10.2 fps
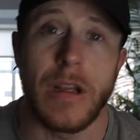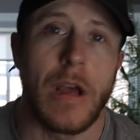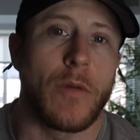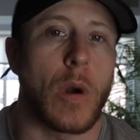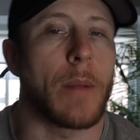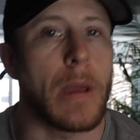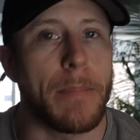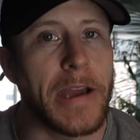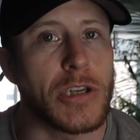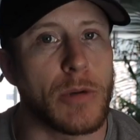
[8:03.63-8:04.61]
If you want to be a
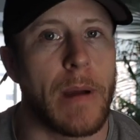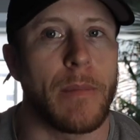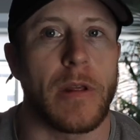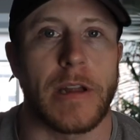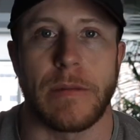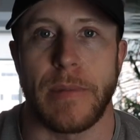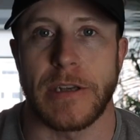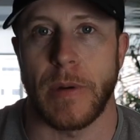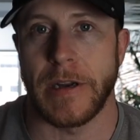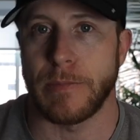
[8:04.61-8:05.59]
Patreon member, that's the
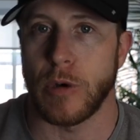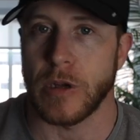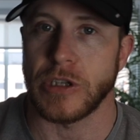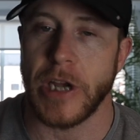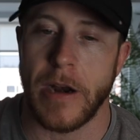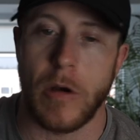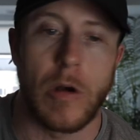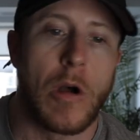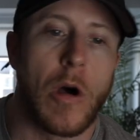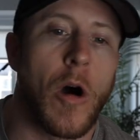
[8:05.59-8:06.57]
best way to support the
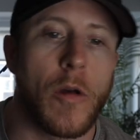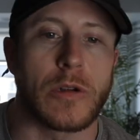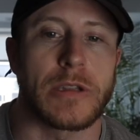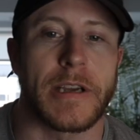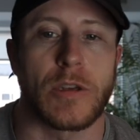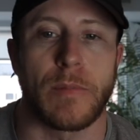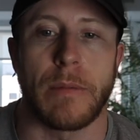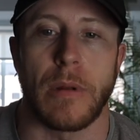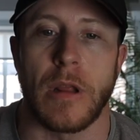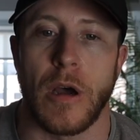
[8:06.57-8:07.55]
channel. All those links will
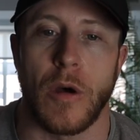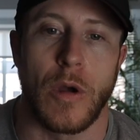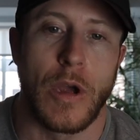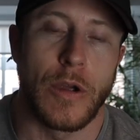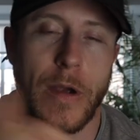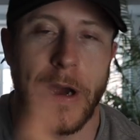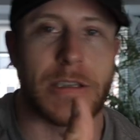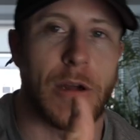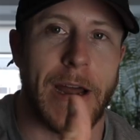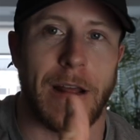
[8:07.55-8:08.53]
be below. You
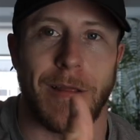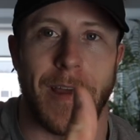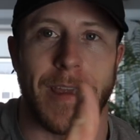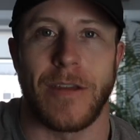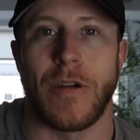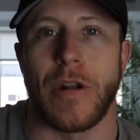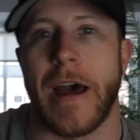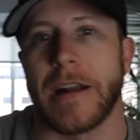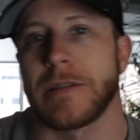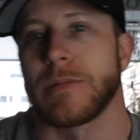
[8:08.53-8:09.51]
guys know how to like, you know
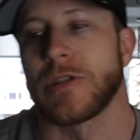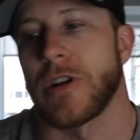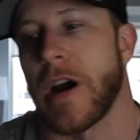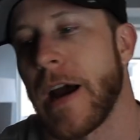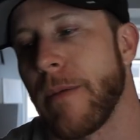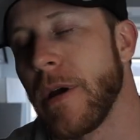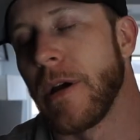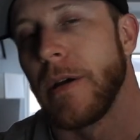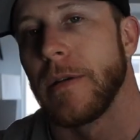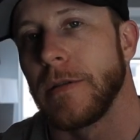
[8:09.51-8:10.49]
how to subscribe.
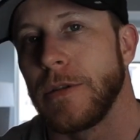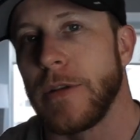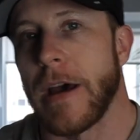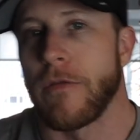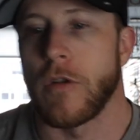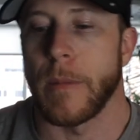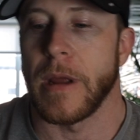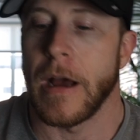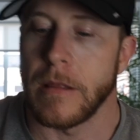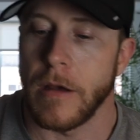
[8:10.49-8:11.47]
Do that for
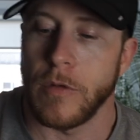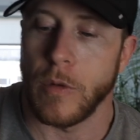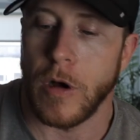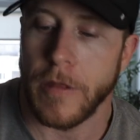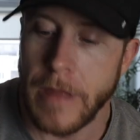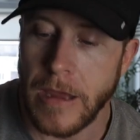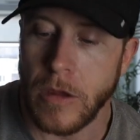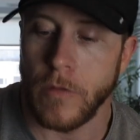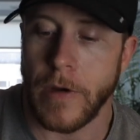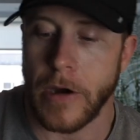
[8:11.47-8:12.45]
me. I love you all.
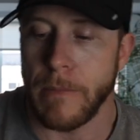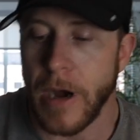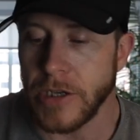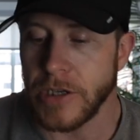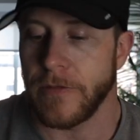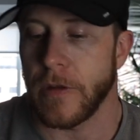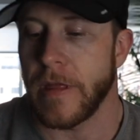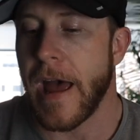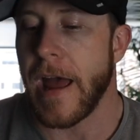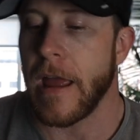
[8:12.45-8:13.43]
Thank you very much for
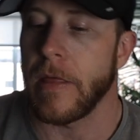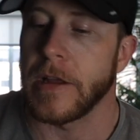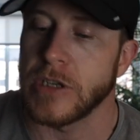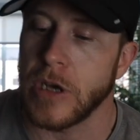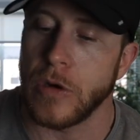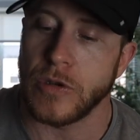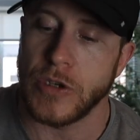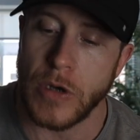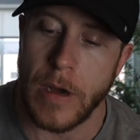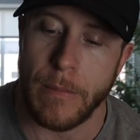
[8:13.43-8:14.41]
that. And let's go
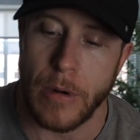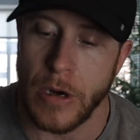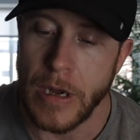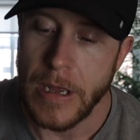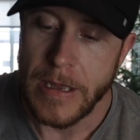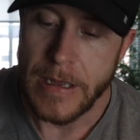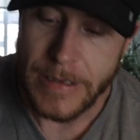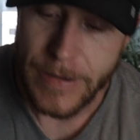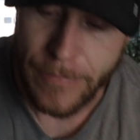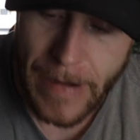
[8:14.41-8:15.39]
to number
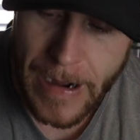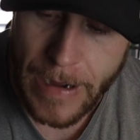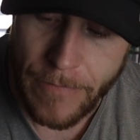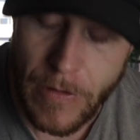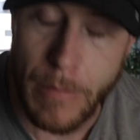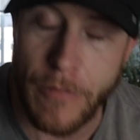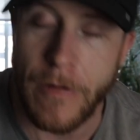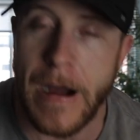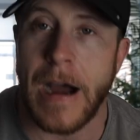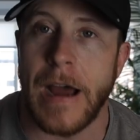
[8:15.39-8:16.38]
five. Number
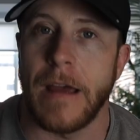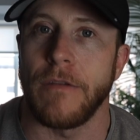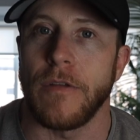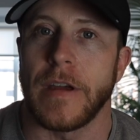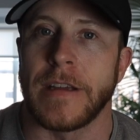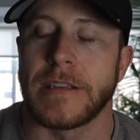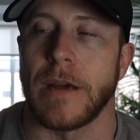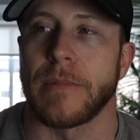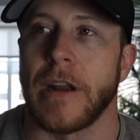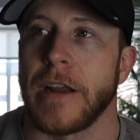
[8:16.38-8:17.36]
five is
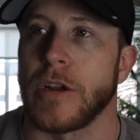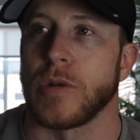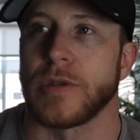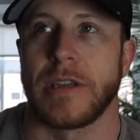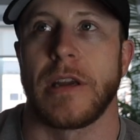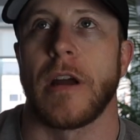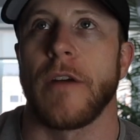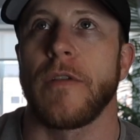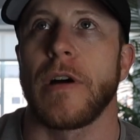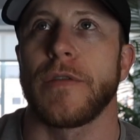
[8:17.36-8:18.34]
something I don't see
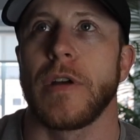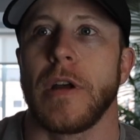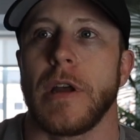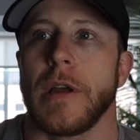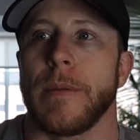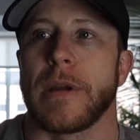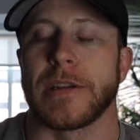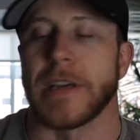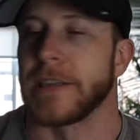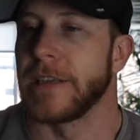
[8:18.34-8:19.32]
enough of
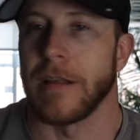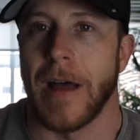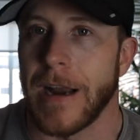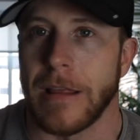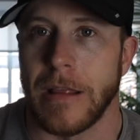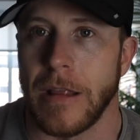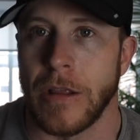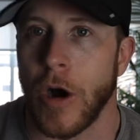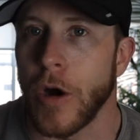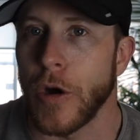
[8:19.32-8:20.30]
because I see a lot
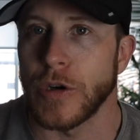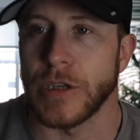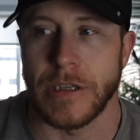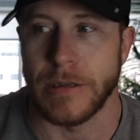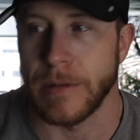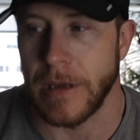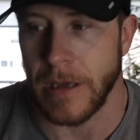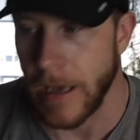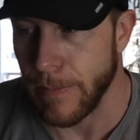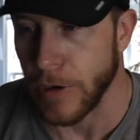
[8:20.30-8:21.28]
of dog owners that just
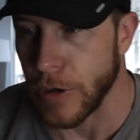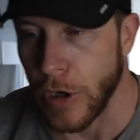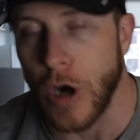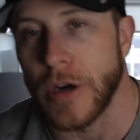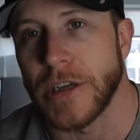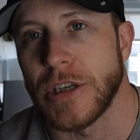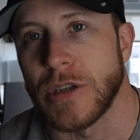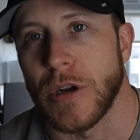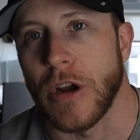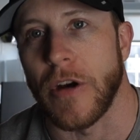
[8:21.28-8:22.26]
keep their dog
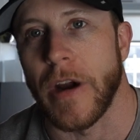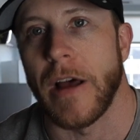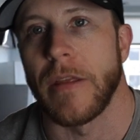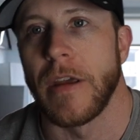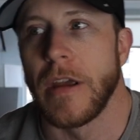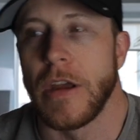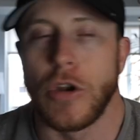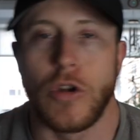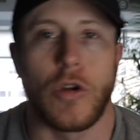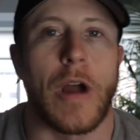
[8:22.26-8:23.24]
dishes on the ground.
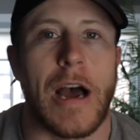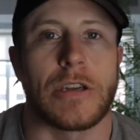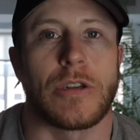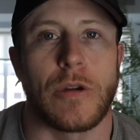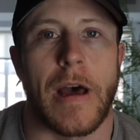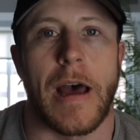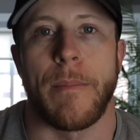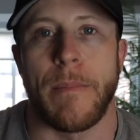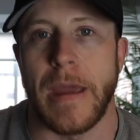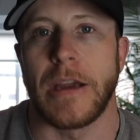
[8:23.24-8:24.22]
Do not do
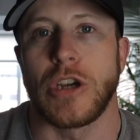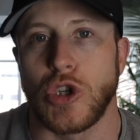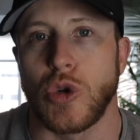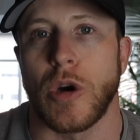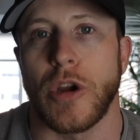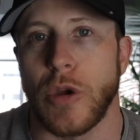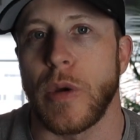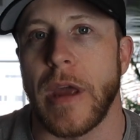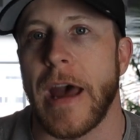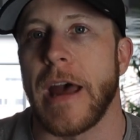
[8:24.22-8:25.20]
that. Make sure you
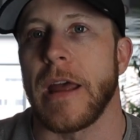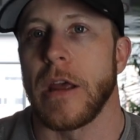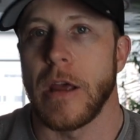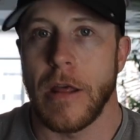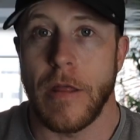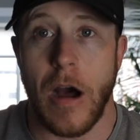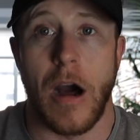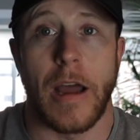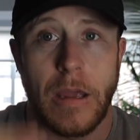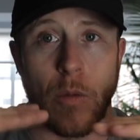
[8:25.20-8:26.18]
get the
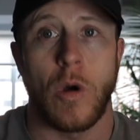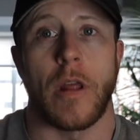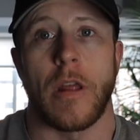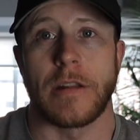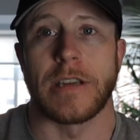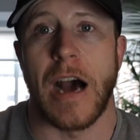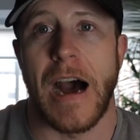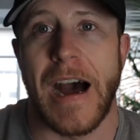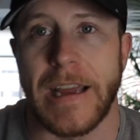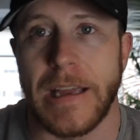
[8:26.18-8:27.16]
height one. That's a
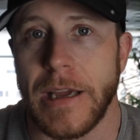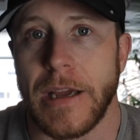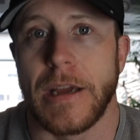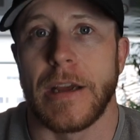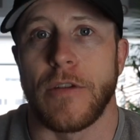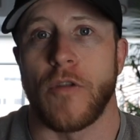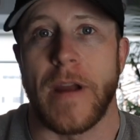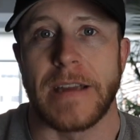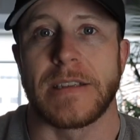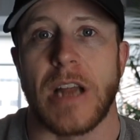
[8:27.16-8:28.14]
high
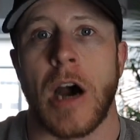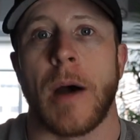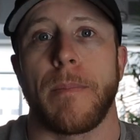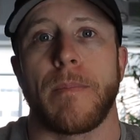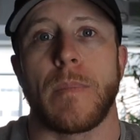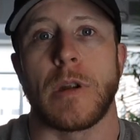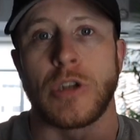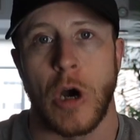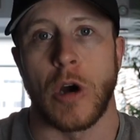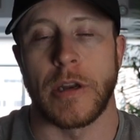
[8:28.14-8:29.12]
raised up
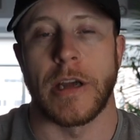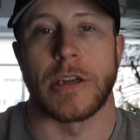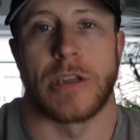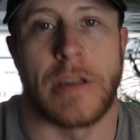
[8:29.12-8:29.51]
dog dish.